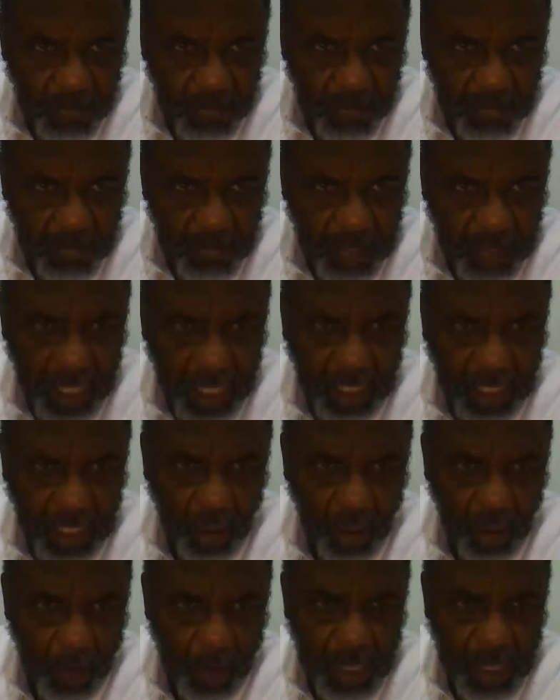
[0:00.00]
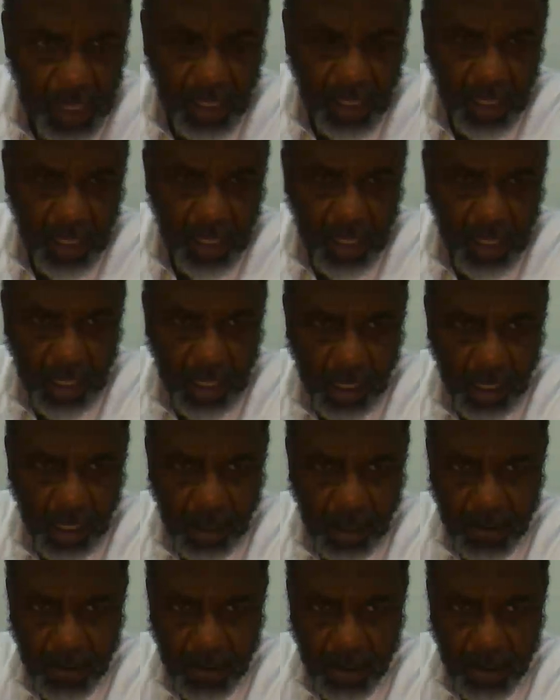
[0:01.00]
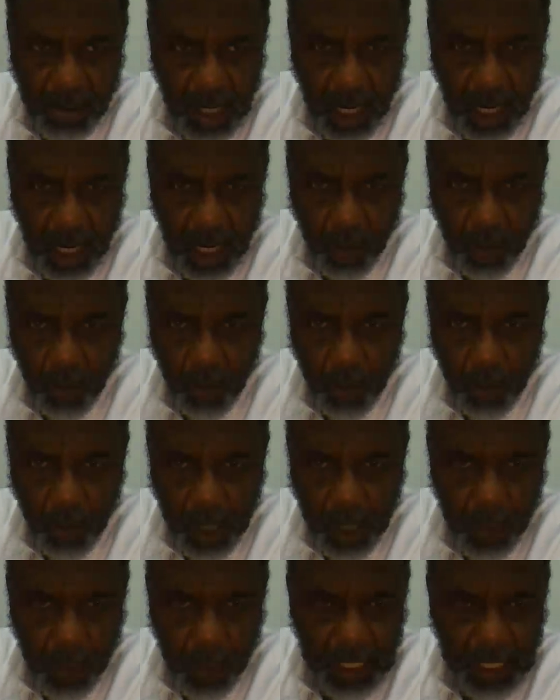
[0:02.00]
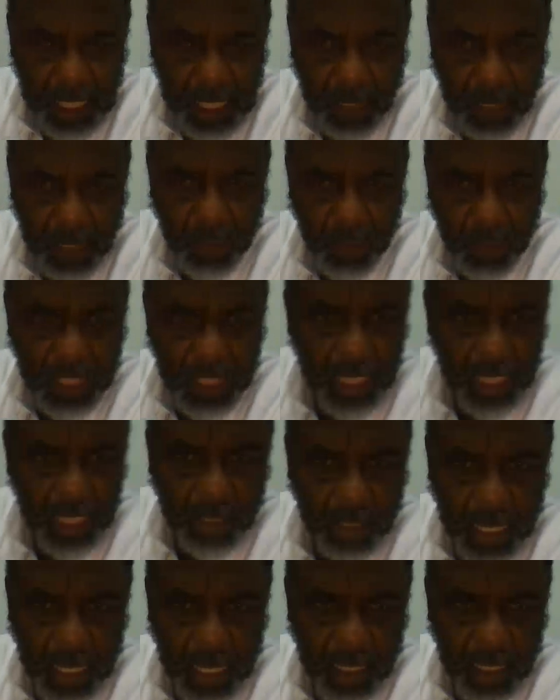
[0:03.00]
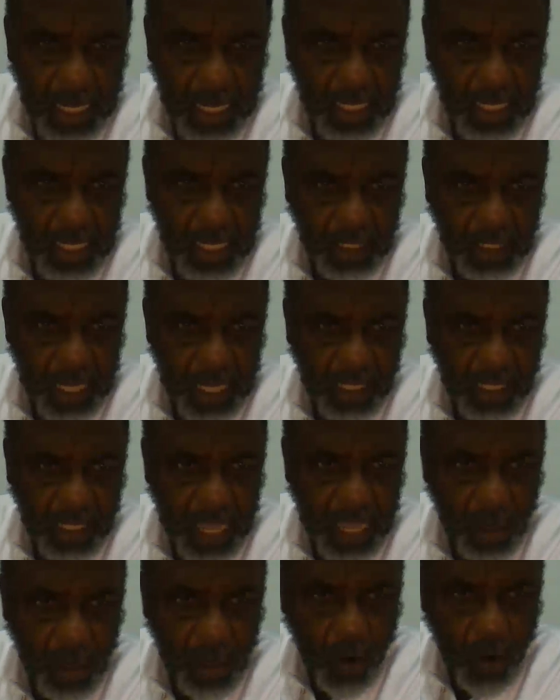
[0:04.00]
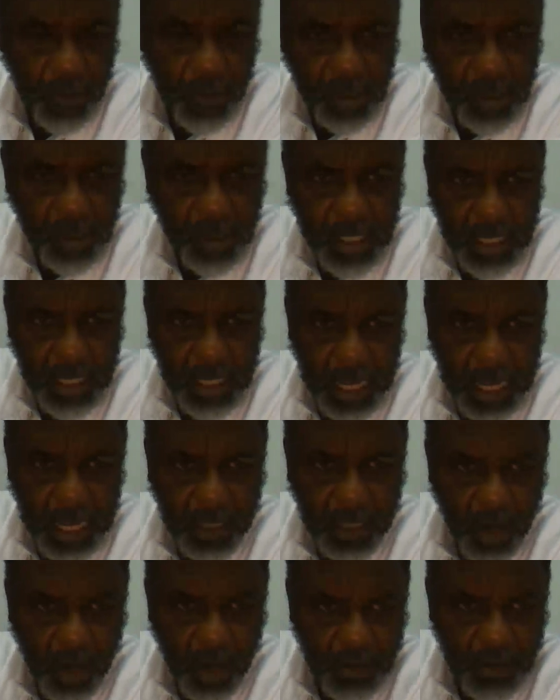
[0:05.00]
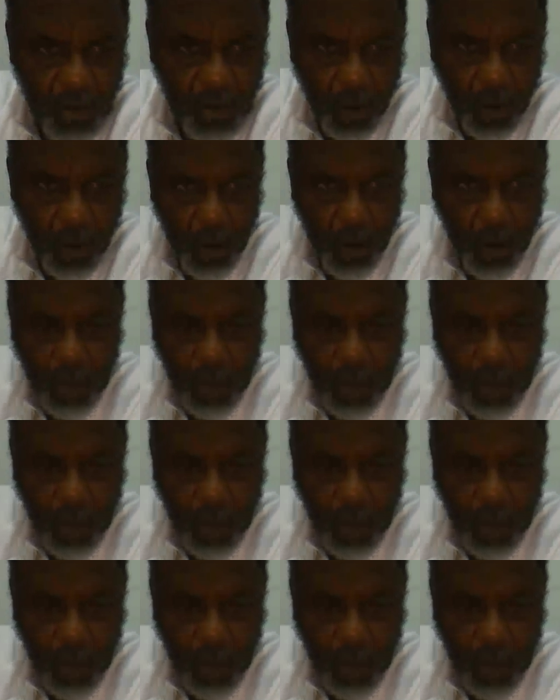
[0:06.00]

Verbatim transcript: and don't be uh, uh with these with these letting these things take over and cause you a whole lot